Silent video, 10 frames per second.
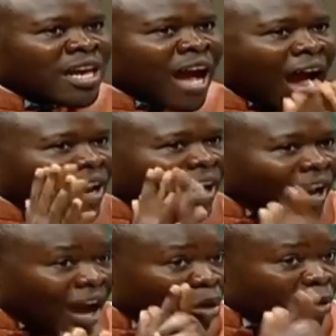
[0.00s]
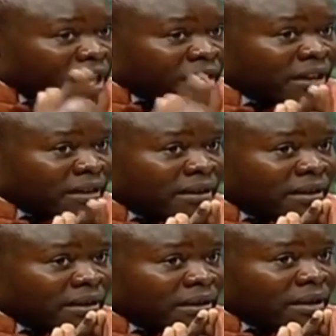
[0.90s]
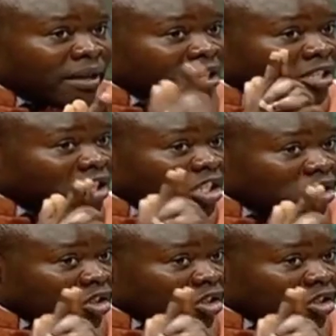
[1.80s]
and allowing institutions.